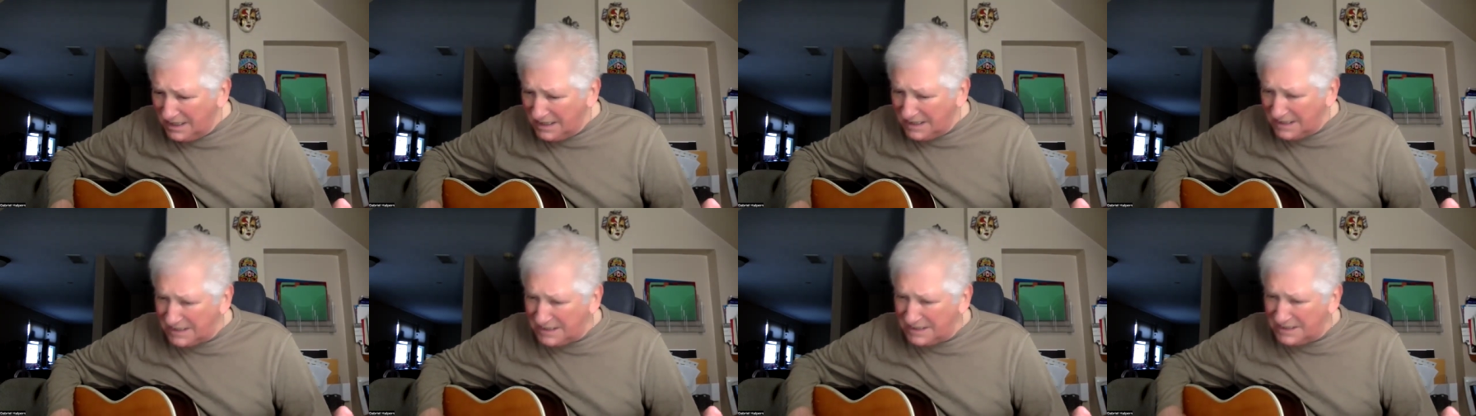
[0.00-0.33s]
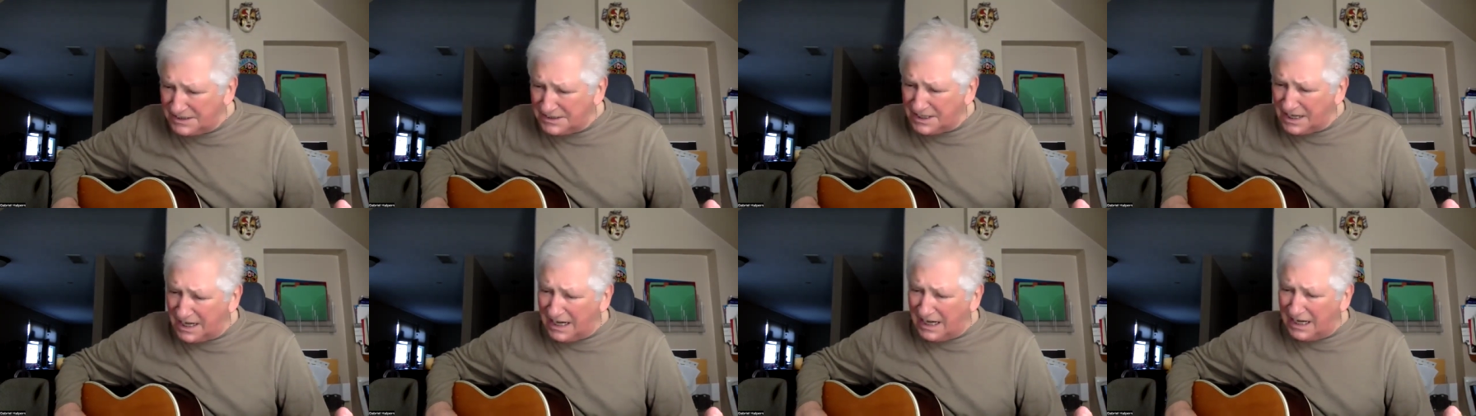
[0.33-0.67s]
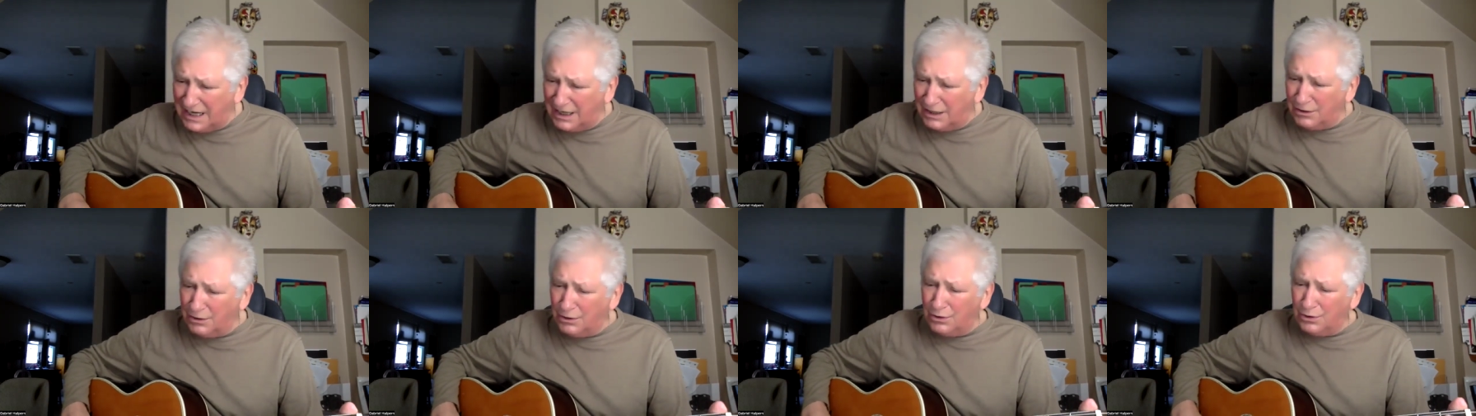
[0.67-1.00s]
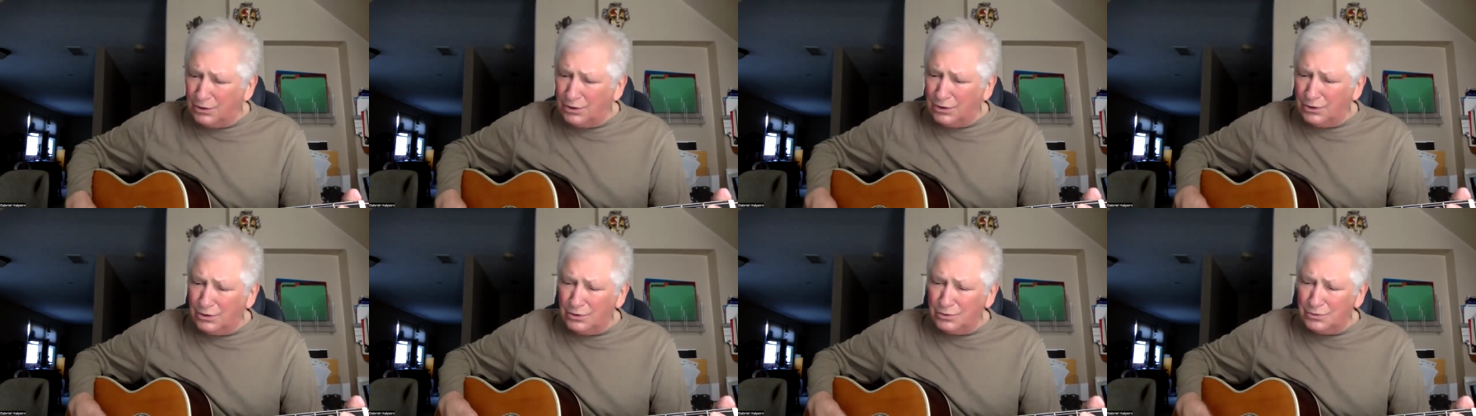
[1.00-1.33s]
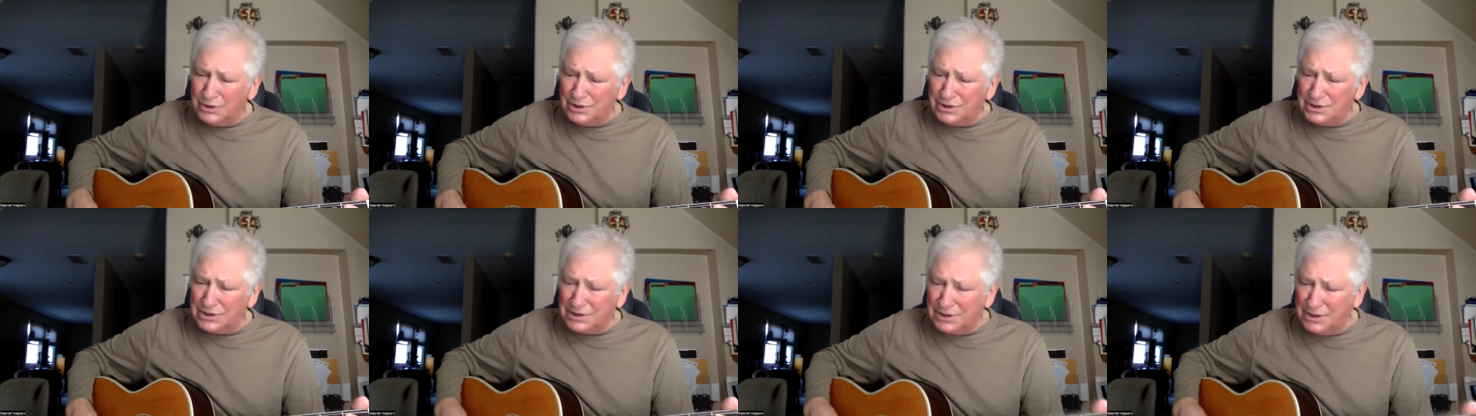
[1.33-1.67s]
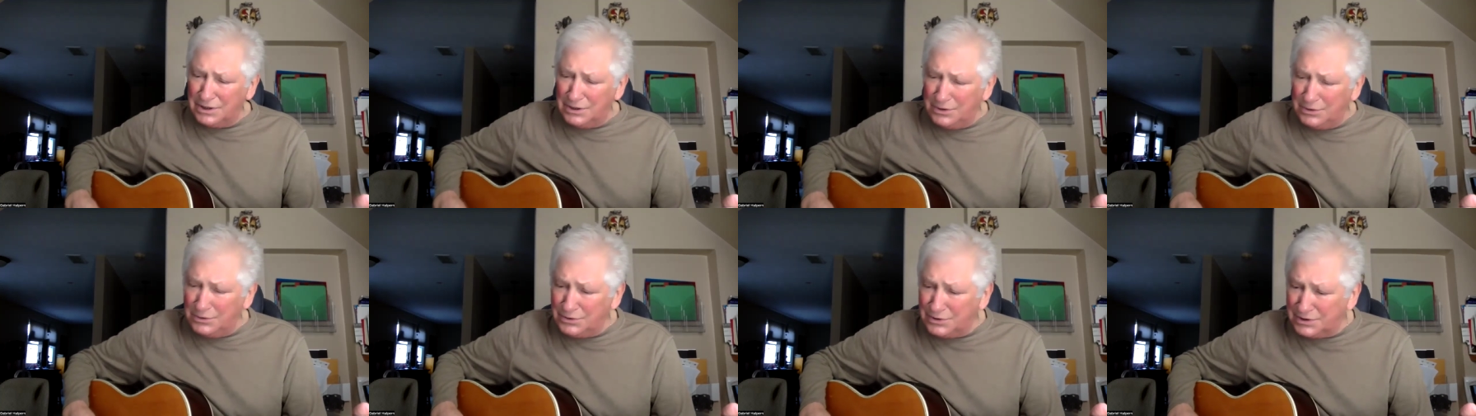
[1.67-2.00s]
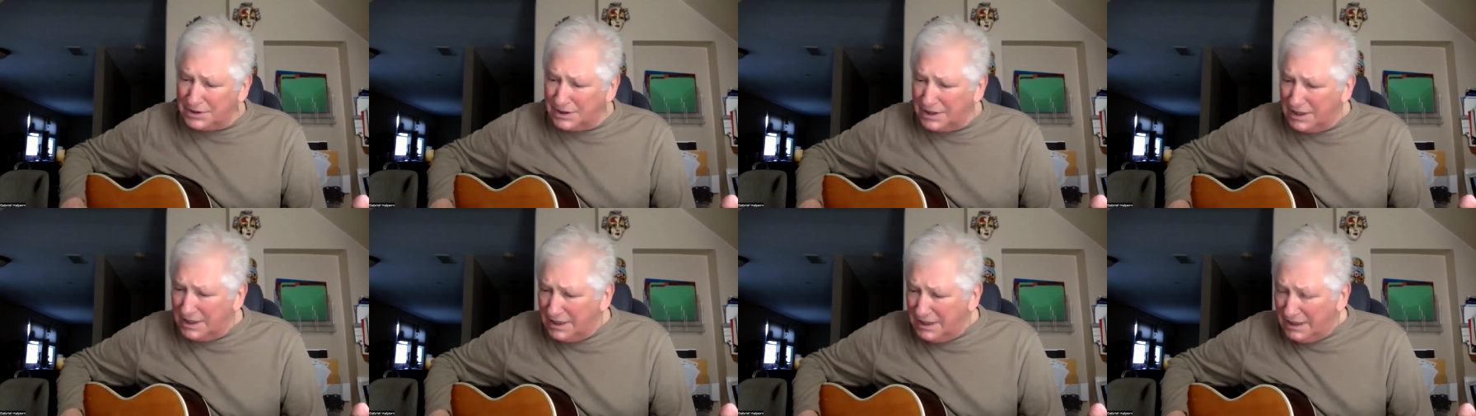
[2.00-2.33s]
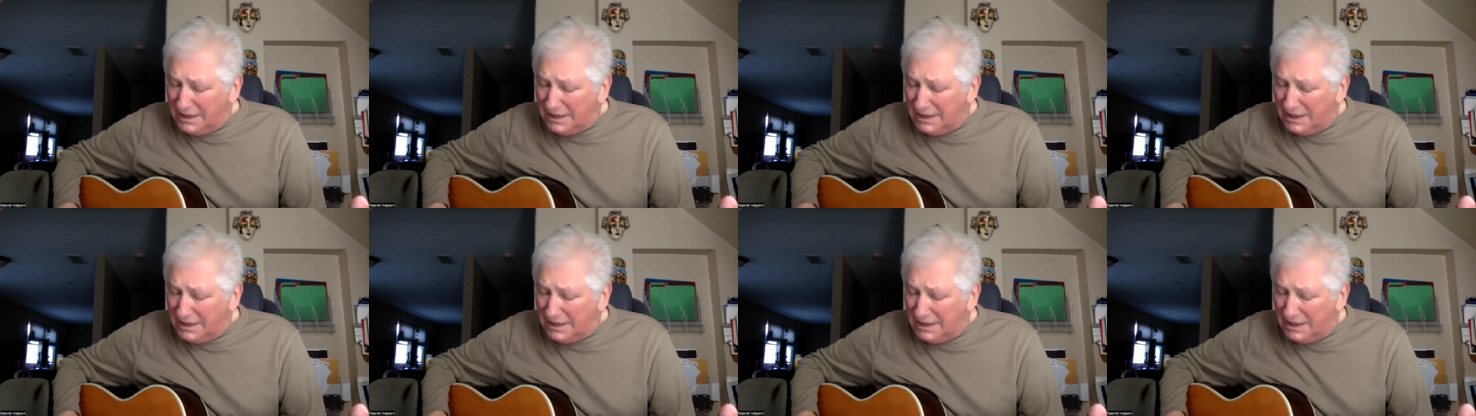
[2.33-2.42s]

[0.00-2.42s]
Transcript: His arrow was loosed